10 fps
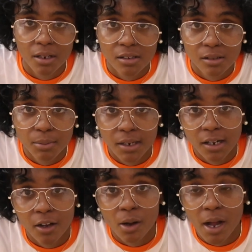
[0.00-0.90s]
minutes,
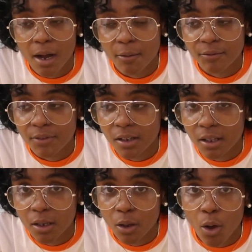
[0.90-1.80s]
depending on how I'm
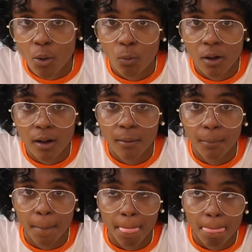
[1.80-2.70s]
feeling, what
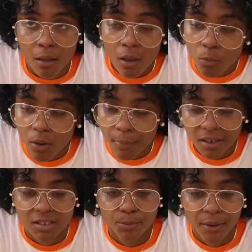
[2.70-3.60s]
I'm what my
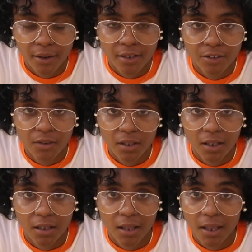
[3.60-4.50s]
spirit is
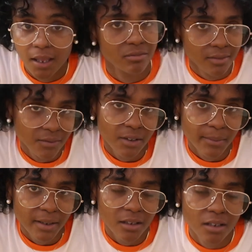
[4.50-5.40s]
feeling like. You feel
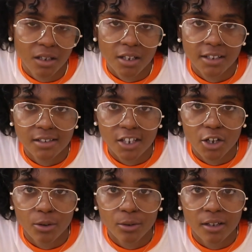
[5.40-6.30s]
me?
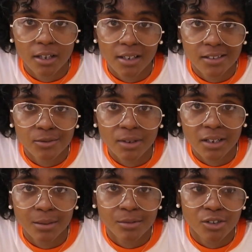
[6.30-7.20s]
So it's
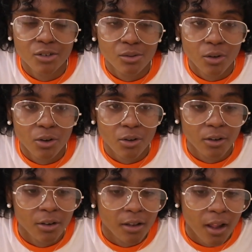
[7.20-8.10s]
really up to you
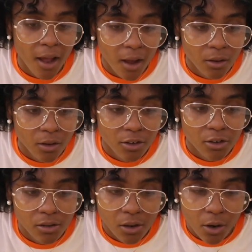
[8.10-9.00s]
on how long
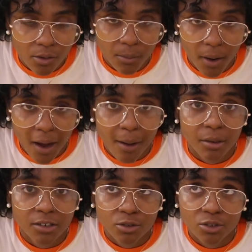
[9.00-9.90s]
you're on the pot,
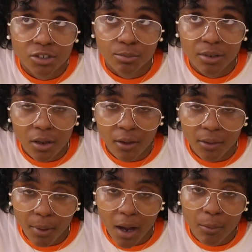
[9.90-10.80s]
but you should be on the
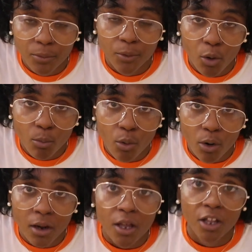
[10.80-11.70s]
pot no
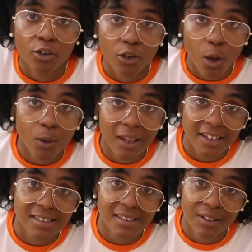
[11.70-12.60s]
more, no
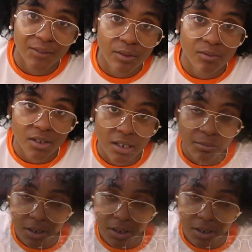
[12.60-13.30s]
less than 15